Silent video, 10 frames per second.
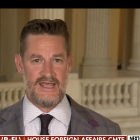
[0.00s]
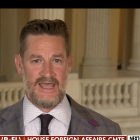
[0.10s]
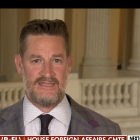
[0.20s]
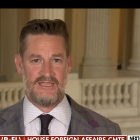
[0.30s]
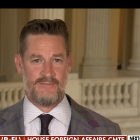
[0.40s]

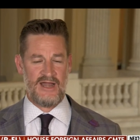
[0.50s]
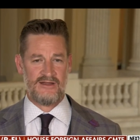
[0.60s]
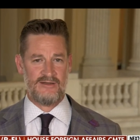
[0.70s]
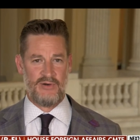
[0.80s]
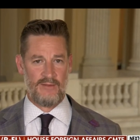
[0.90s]
and the
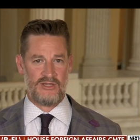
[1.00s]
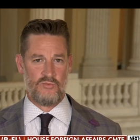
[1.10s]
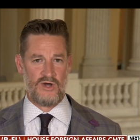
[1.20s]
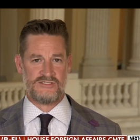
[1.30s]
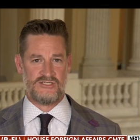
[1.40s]
American public
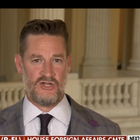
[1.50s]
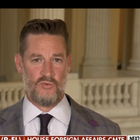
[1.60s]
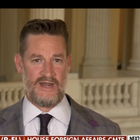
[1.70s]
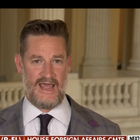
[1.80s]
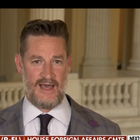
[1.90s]
wants to know
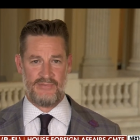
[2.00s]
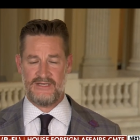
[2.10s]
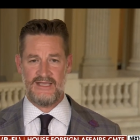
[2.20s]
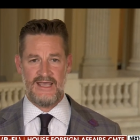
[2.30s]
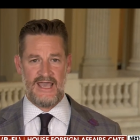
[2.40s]
what
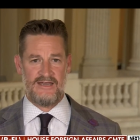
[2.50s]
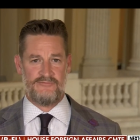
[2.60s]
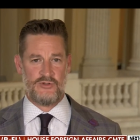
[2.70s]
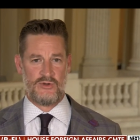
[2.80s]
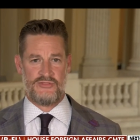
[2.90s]
happened and if
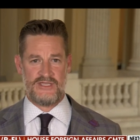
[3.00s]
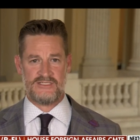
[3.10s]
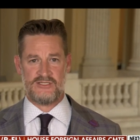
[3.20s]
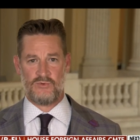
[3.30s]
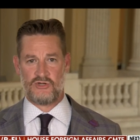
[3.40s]
there were
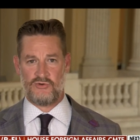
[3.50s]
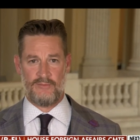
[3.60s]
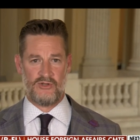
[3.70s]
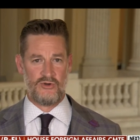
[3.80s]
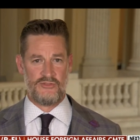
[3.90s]
things that were
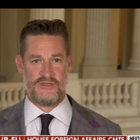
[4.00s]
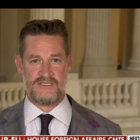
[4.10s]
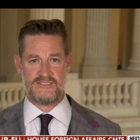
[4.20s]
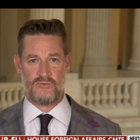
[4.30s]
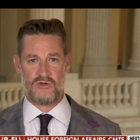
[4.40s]
criminal or
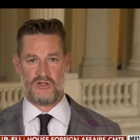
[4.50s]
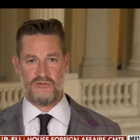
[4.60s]
things that were